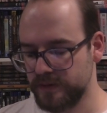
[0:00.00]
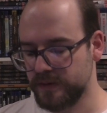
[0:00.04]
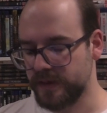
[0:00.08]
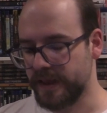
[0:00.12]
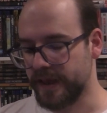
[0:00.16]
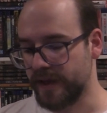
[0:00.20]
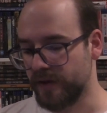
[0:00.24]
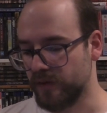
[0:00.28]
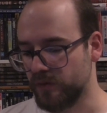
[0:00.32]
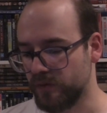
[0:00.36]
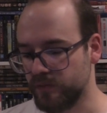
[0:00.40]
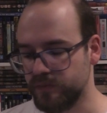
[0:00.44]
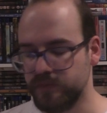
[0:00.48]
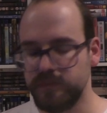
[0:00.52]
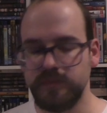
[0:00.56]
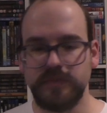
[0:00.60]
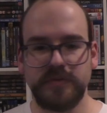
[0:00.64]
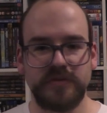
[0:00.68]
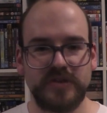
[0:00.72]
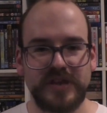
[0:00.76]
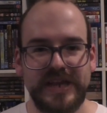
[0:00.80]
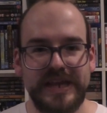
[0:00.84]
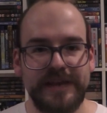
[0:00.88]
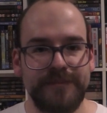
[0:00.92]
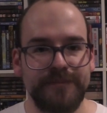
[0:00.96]
they're
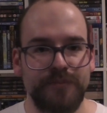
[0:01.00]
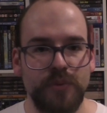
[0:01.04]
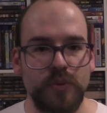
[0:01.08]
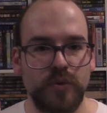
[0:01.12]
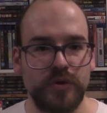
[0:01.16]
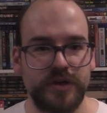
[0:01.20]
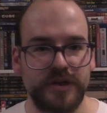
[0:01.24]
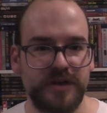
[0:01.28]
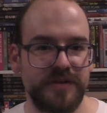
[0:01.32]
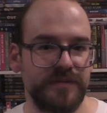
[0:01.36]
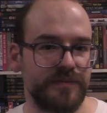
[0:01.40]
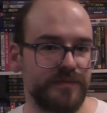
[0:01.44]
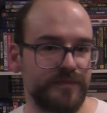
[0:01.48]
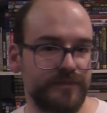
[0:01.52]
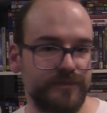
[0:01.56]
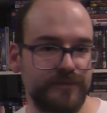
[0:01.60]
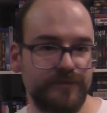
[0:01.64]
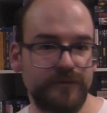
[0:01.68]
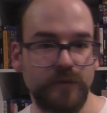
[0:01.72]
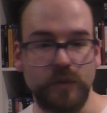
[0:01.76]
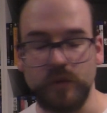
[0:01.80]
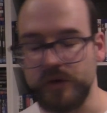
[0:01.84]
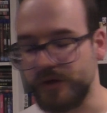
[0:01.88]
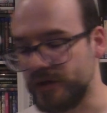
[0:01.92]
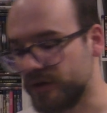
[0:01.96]
importing
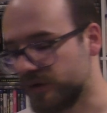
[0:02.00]
for